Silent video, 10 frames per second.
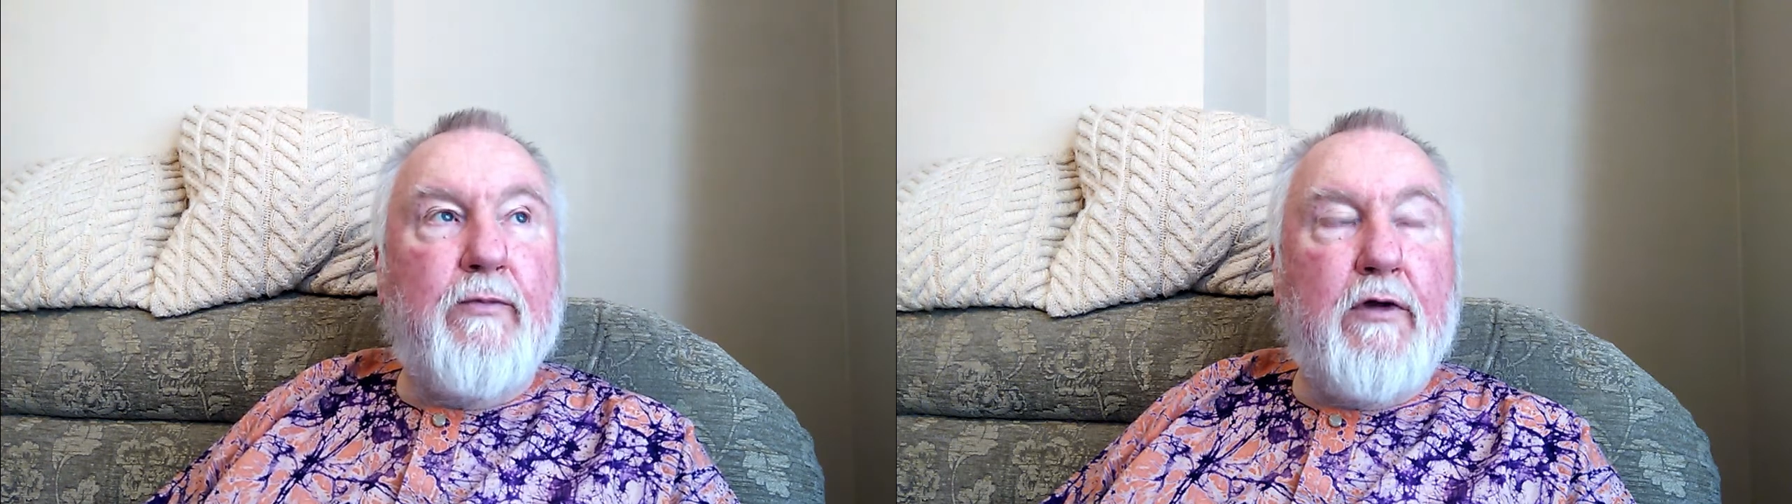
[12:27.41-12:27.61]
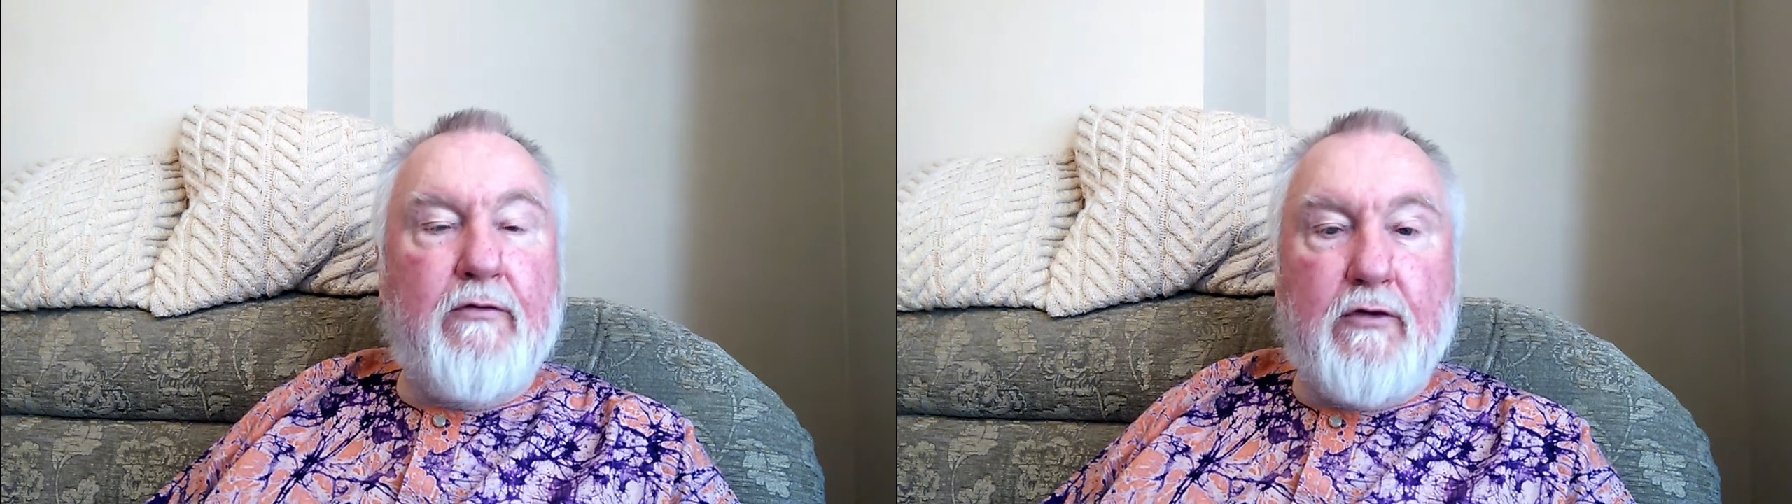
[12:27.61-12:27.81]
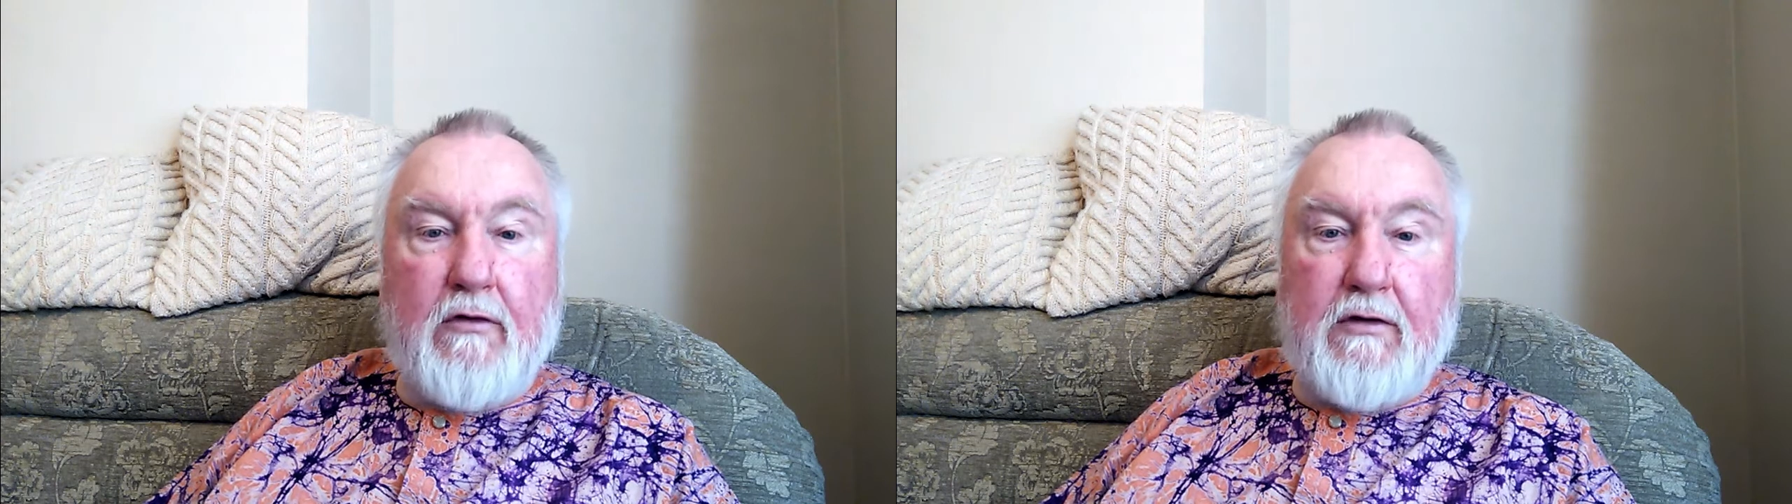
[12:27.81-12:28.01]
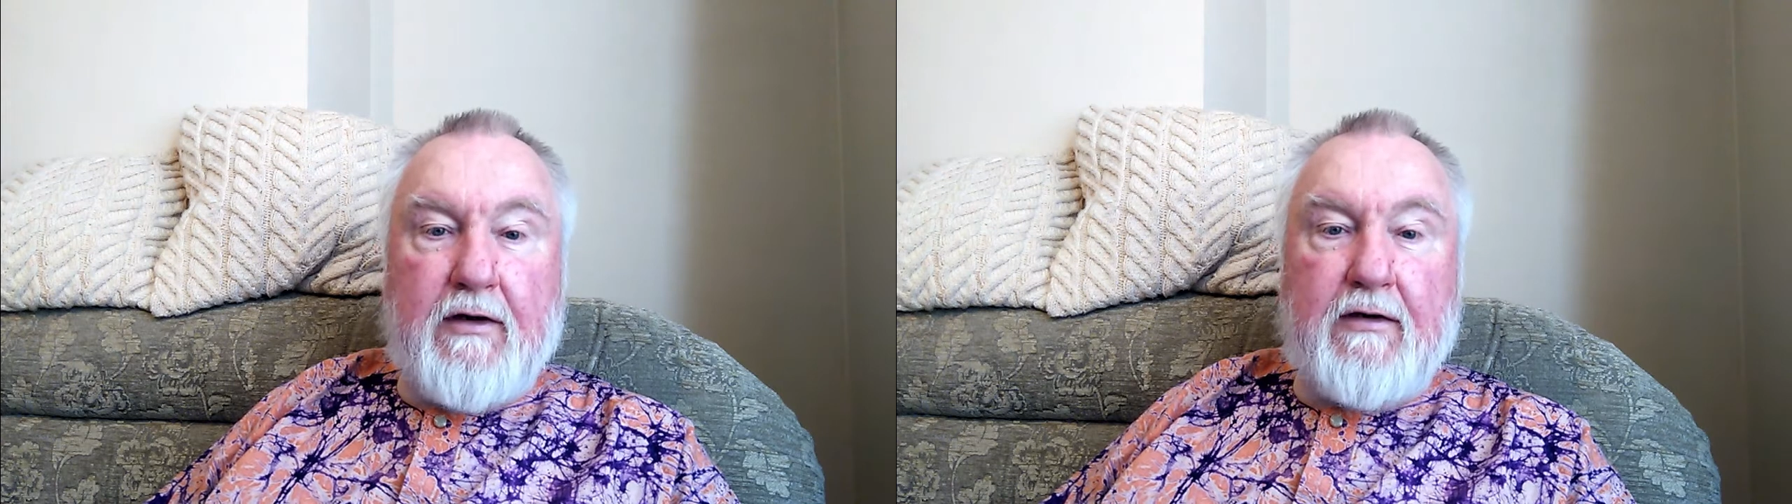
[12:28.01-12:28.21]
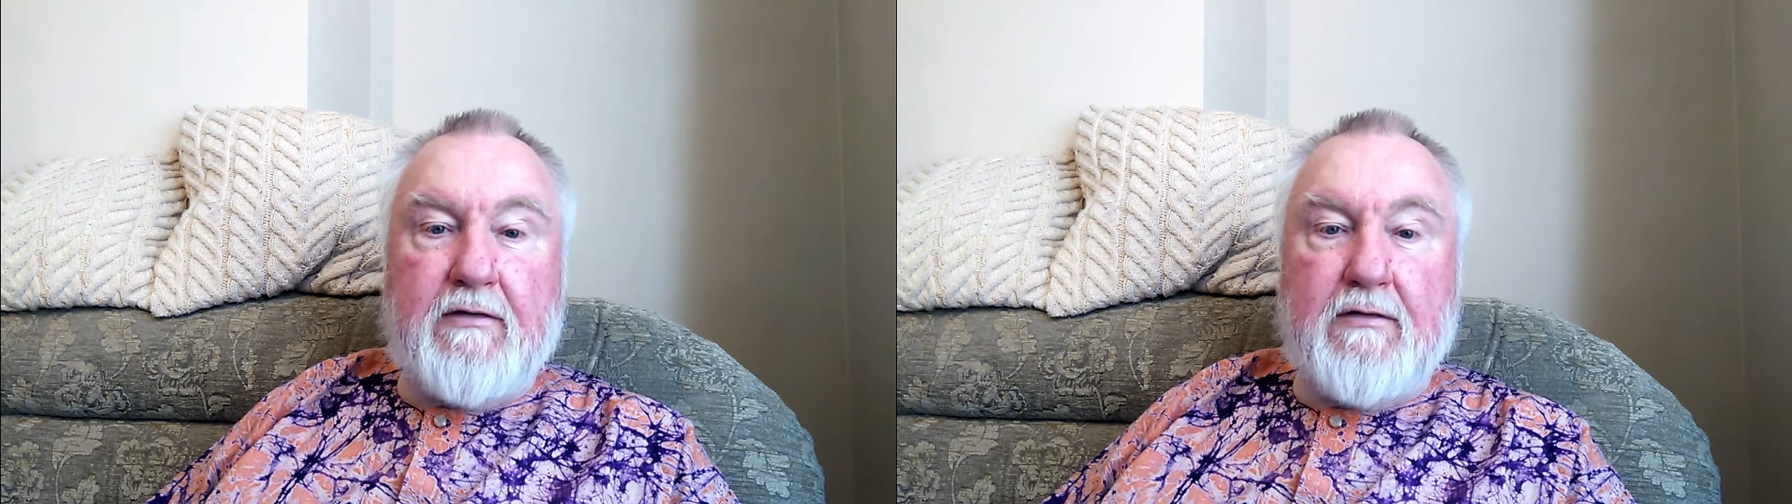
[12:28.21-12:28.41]
of
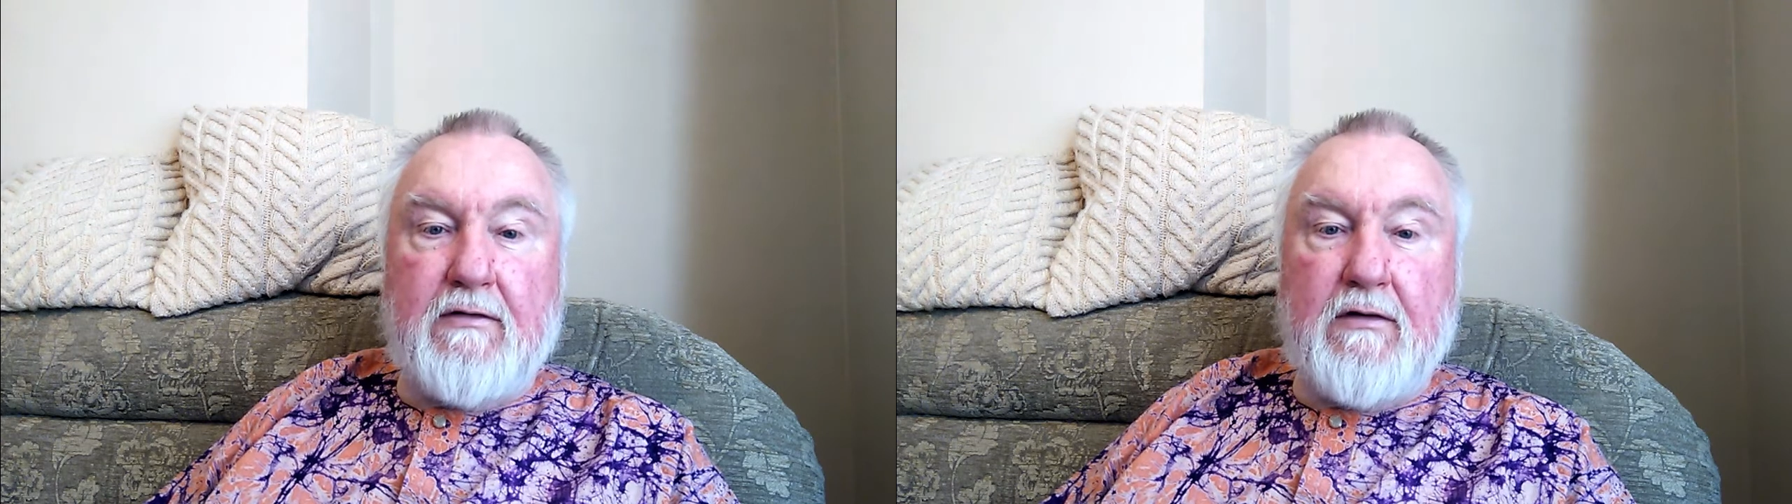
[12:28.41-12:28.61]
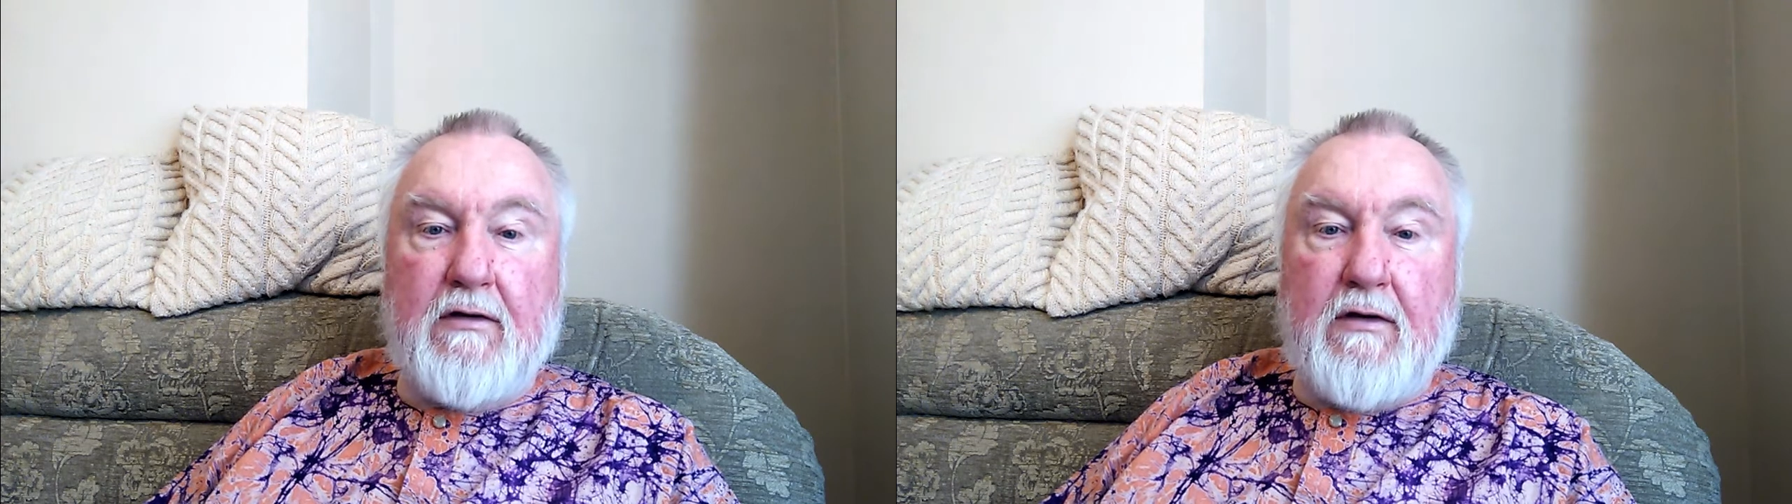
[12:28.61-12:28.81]
godliness.